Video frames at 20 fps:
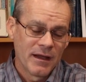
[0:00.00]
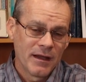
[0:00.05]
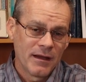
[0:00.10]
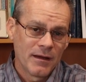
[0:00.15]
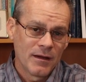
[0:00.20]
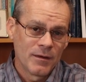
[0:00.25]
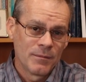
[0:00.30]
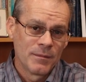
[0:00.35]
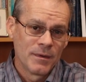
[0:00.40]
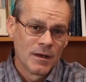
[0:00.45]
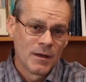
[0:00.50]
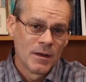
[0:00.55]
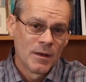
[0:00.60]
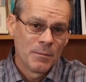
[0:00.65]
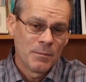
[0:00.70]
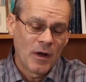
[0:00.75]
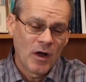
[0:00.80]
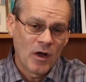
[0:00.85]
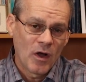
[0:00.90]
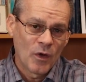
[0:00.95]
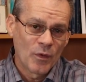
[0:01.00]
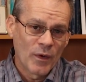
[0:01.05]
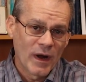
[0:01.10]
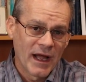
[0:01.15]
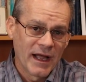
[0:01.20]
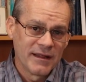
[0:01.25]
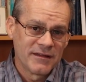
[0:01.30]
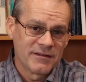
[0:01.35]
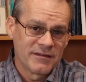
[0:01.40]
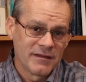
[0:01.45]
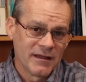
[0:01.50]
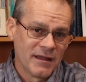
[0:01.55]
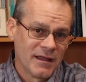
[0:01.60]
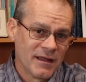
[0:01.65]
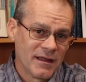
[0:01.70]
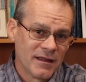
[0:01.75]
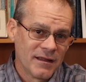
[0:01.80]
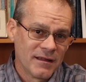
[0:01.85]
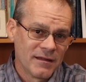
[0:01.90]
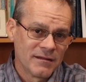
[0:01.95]
Uh, Paul writes
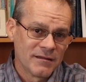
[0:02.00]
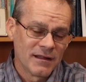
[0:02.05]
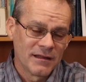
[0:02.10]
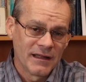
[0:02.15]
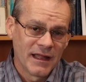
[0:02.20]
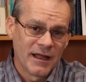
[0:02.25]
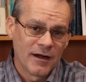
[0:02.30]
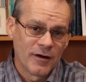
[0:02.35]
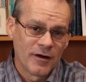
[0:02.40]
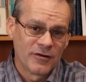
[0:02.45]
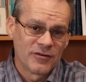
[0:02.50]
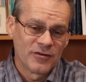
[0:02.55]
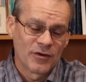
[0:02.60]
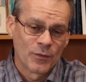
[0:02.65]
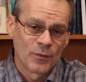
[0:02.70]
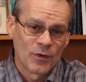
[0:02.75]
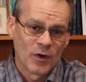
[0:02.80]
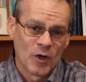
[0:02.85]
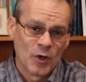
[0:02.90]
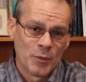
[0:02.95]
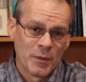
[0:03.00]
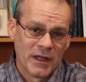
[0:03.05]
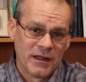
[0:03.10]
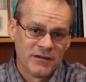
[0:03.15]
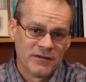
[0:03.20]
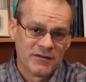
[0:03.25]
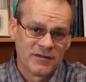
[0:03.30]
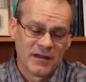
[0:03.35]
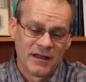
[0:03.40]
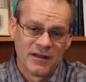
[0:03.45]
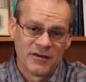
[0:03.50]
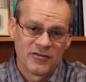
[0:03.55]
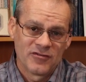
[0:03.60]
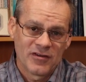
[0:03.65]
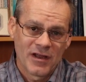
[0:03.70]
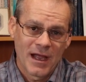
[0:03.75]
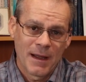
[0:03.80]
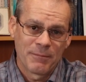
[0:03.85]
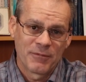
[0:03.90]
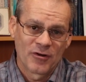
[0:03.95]
in the letter to Romans in
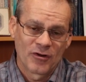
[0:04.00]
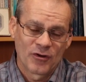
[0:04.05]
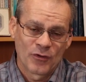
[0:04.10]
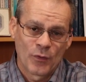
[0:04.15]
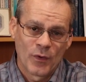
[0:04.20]
chapter